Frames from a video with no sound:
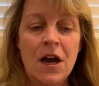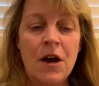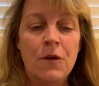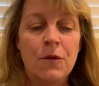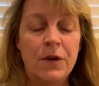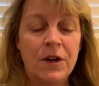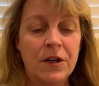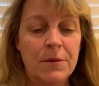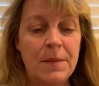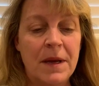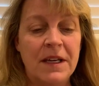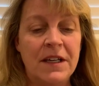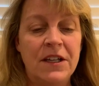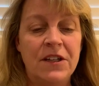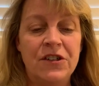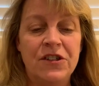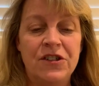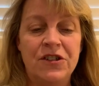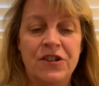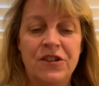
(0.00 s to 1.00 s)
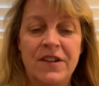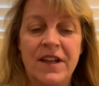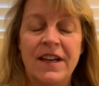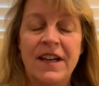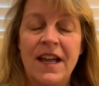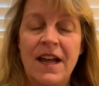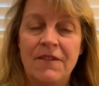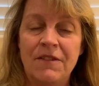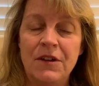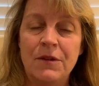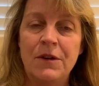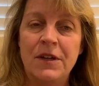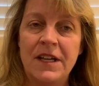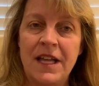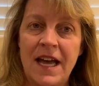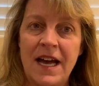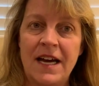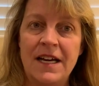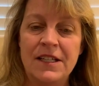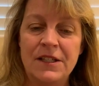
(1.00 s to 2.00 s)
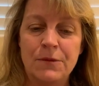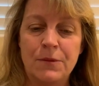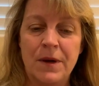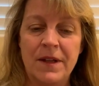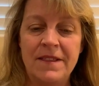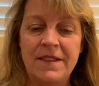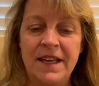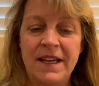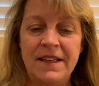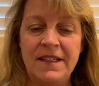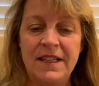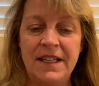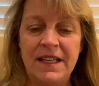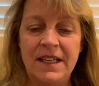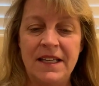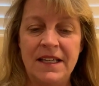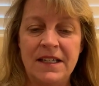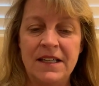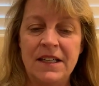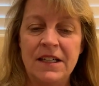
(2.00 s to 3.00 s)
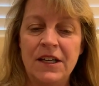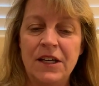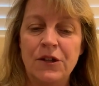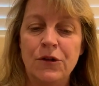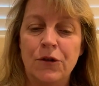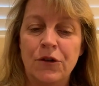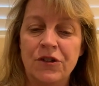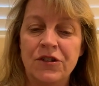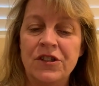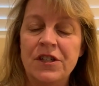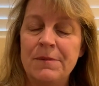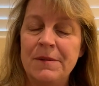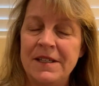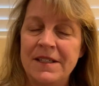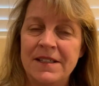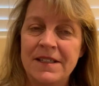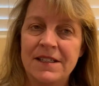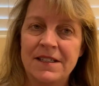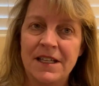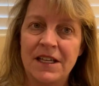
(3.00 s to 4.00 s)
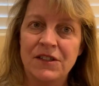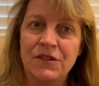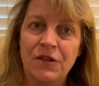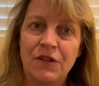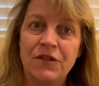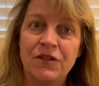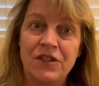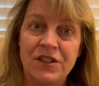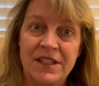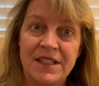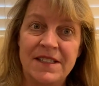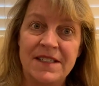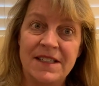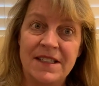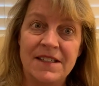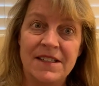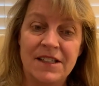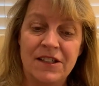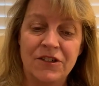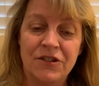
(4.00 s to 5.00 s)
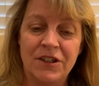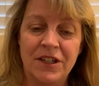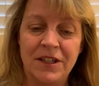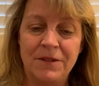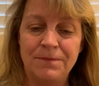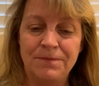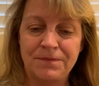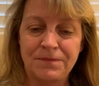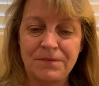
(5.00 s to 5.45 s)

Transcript: We are making sure that everyone has what they need in order to be successful for distance learning